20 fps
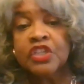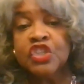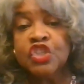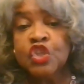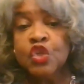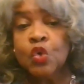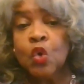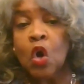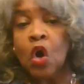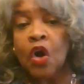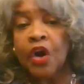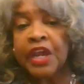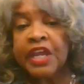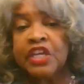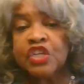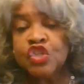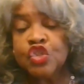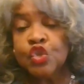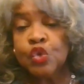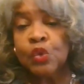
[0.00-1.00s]
You are
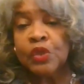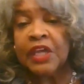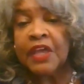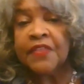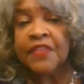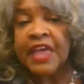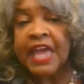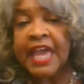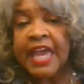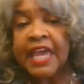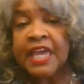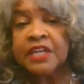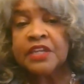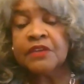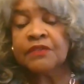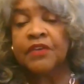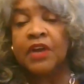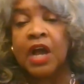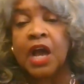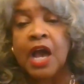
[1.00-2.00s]
a jewel in the hand
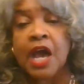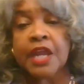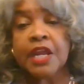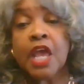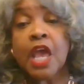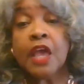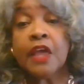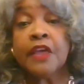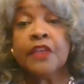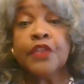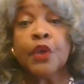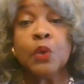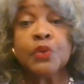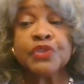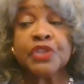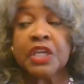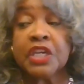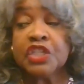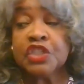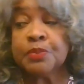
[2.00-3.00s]
of God. And
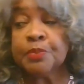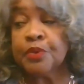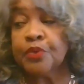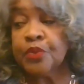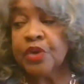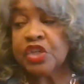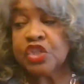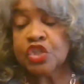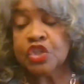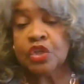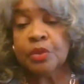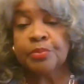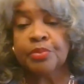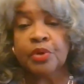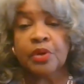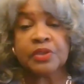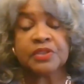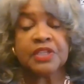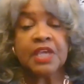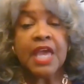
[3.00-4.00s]
those are inspirational
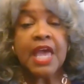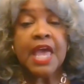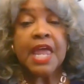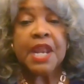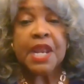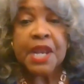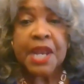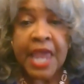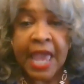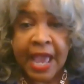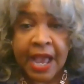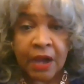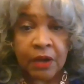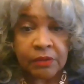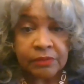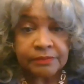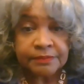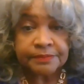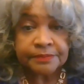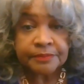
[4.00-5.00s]
books.
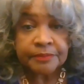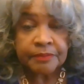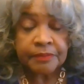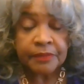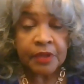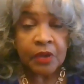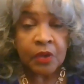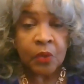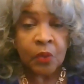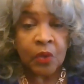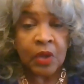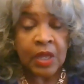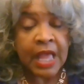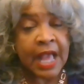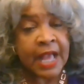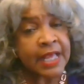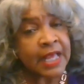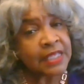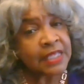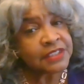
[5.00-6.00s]
Now,
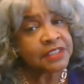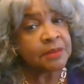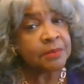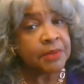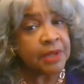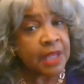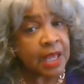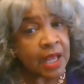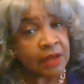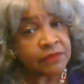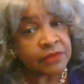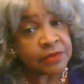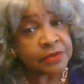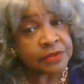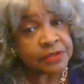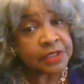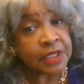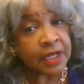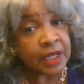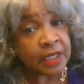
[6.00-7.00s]
I got some
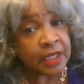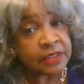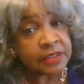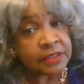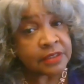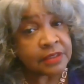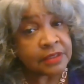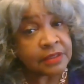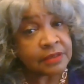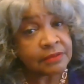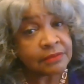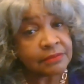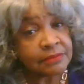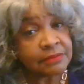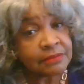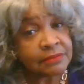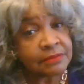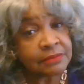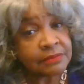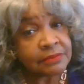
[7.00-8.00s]
novels that I did.
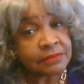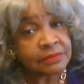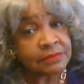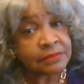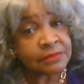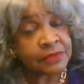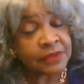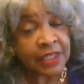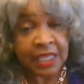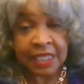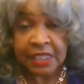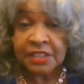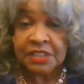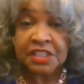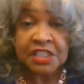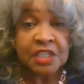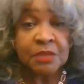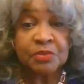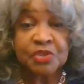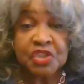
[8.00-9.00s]
That
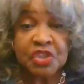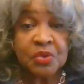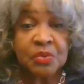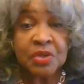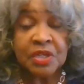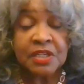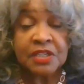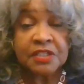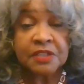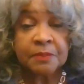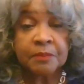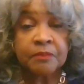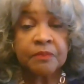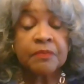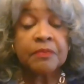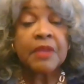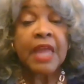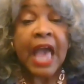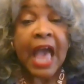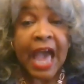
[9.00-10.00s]
Contempt series,
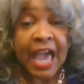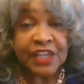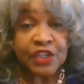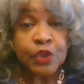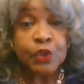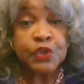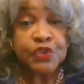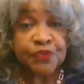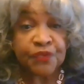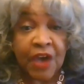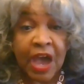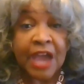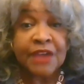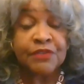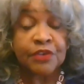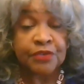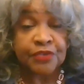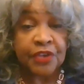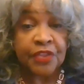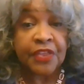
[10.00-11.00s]
I use
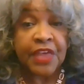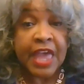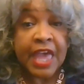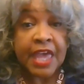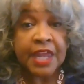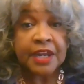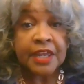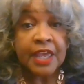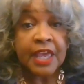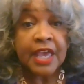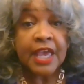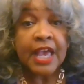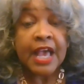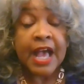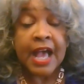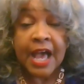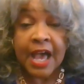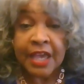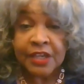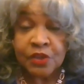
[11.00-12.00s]
Fiverr for that.
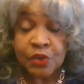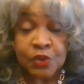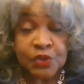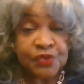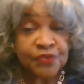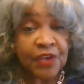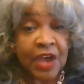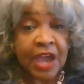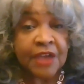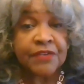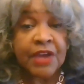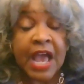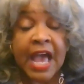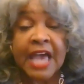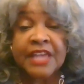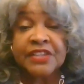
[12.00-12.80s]
I use Fiverr.